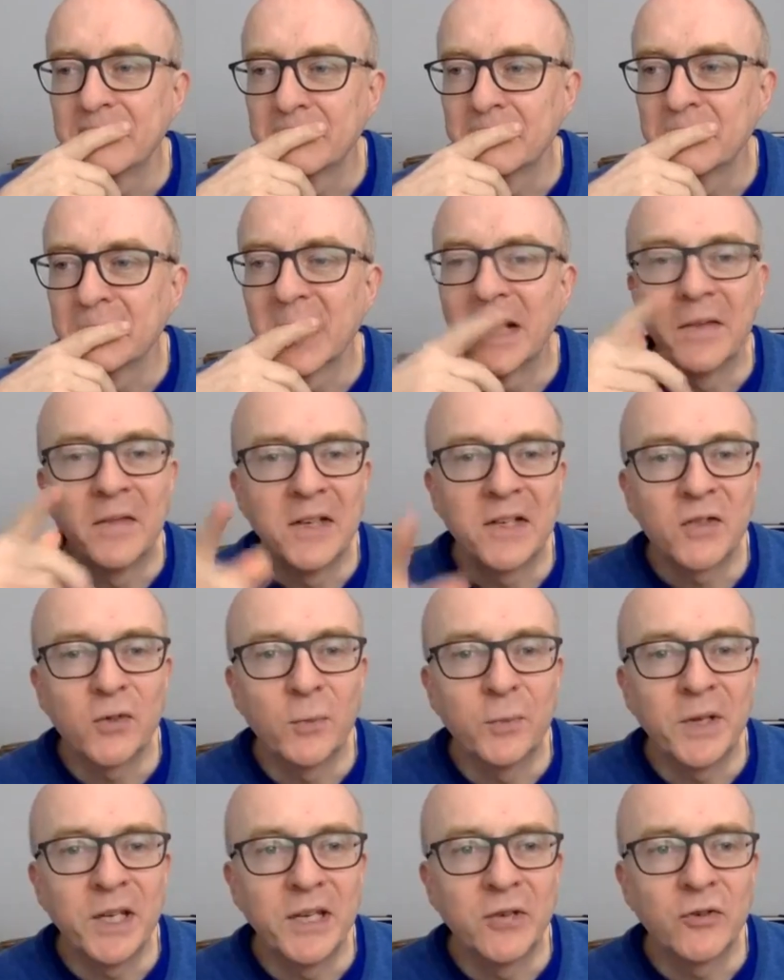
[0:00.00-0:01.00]
And this will
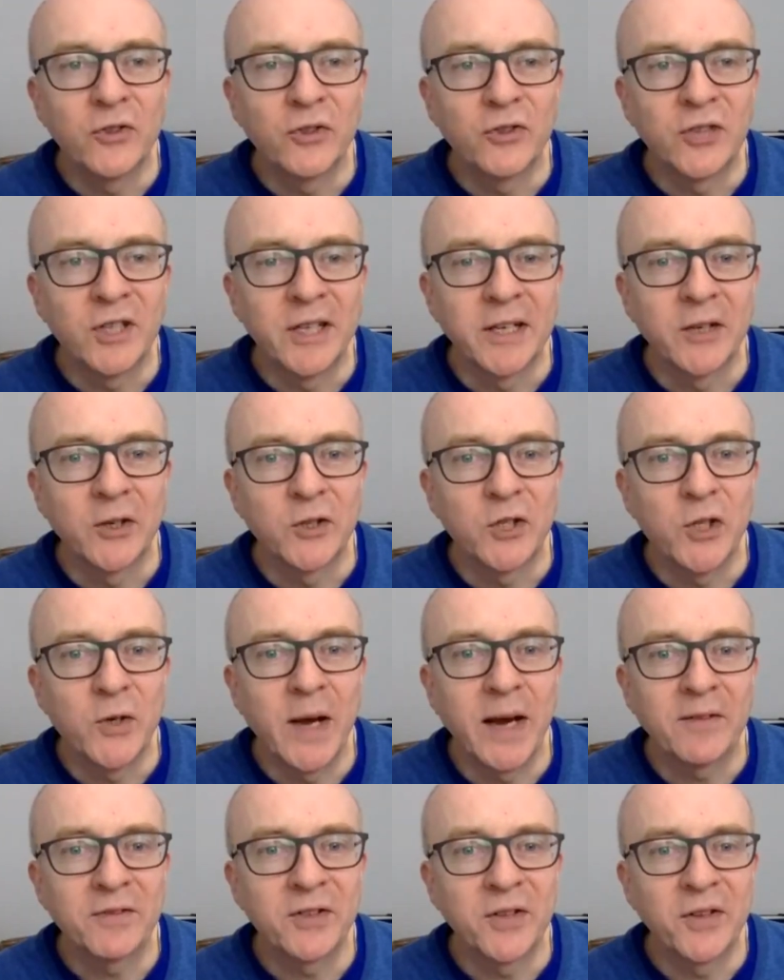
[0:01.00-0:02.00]
be interesting because you
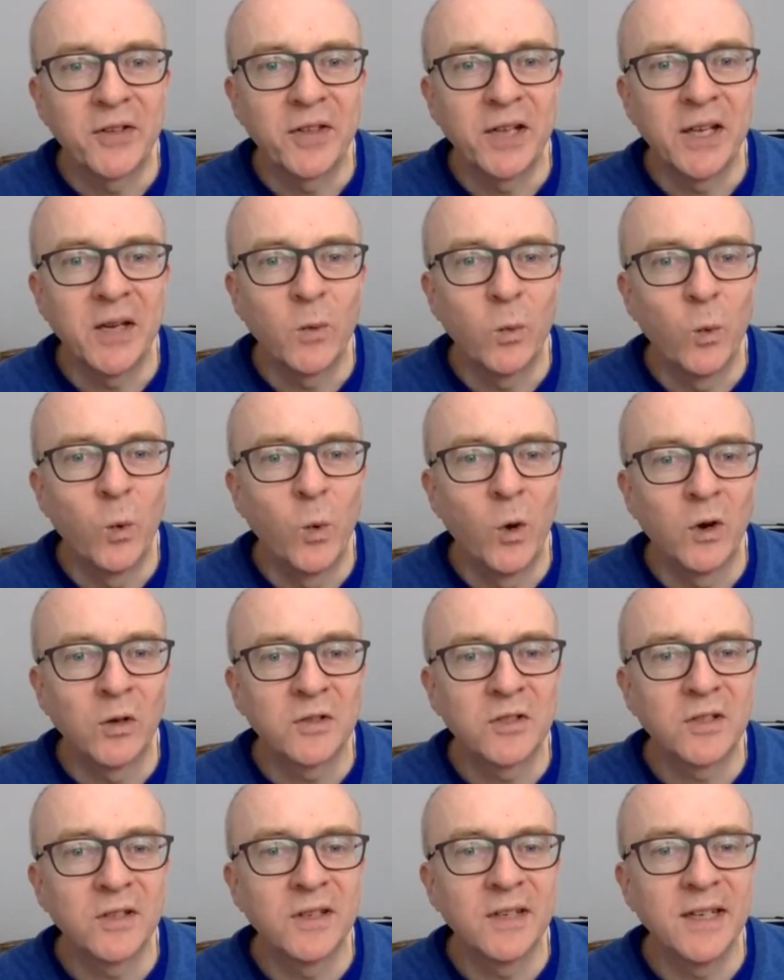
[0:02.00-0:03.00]
have to think,
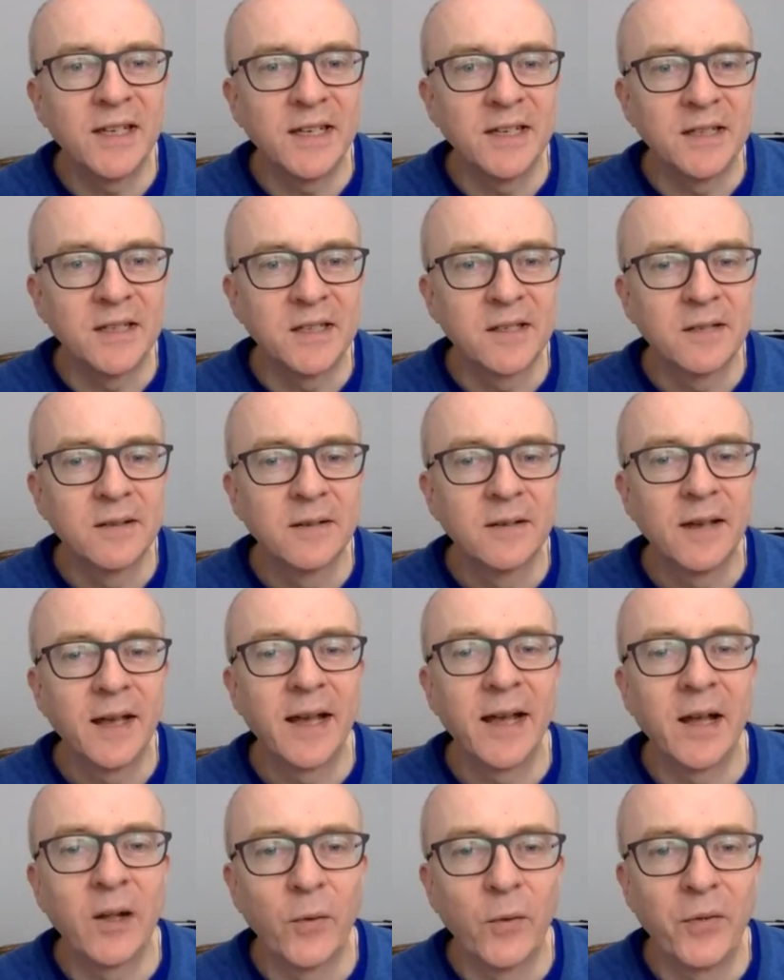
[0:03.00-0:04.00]
what is
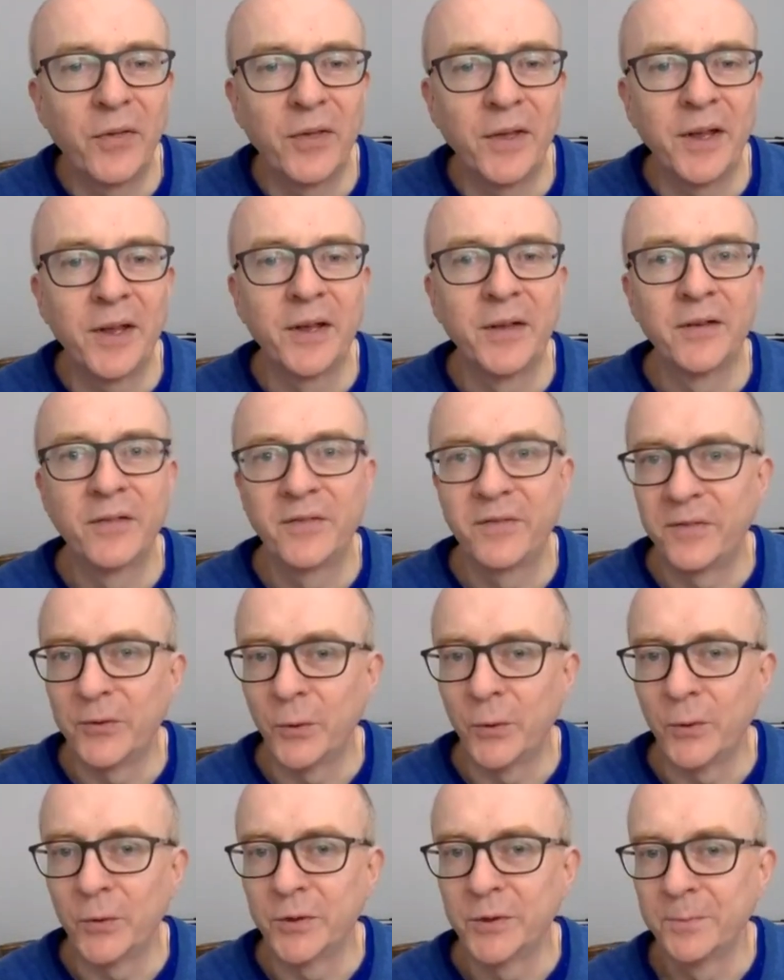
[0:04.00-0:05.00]
healthy food?